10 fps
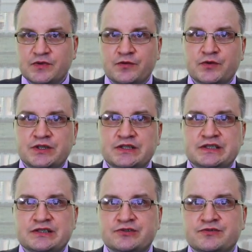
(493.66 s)
for
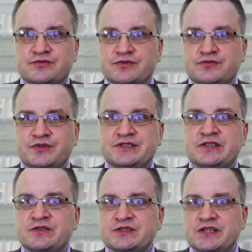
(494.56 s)
the
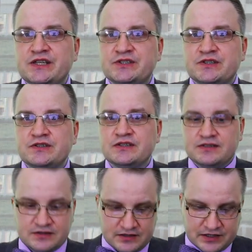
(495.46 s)
receiver station,
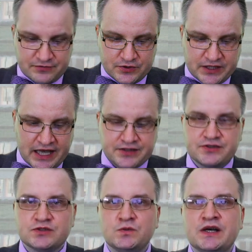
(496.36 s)
like for the
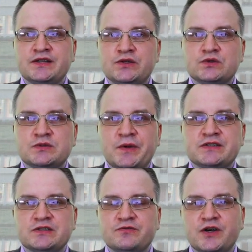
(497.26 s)
address 1, you
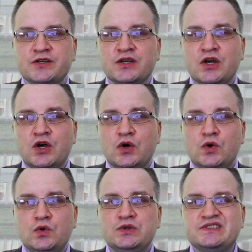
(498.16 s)
specify
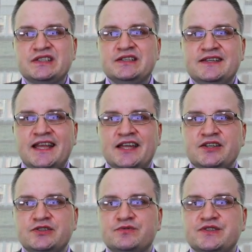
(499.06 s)
who is
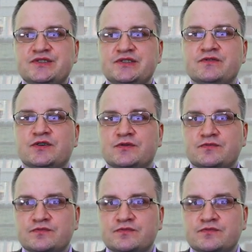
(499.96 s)
intended receiver.